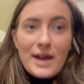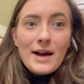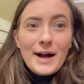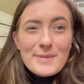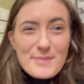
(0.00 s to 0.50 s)

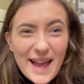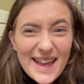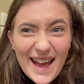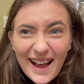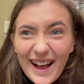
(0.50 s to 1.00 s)
I may
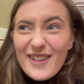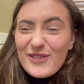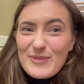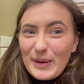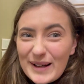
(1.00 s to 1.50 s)
have
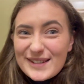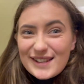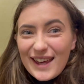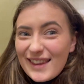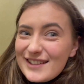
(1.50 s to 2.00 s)
a
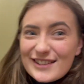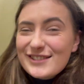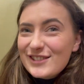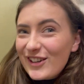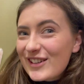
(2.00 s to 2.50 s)
basket that does
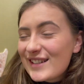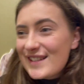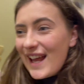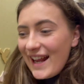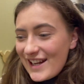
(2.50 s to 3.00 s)
not
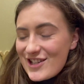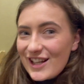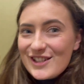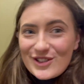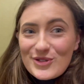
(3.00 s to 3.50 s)
contain a
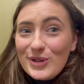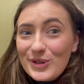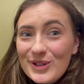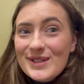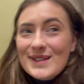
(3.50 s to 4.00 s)
chest of
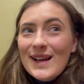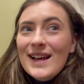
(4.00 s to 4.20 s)
drawers.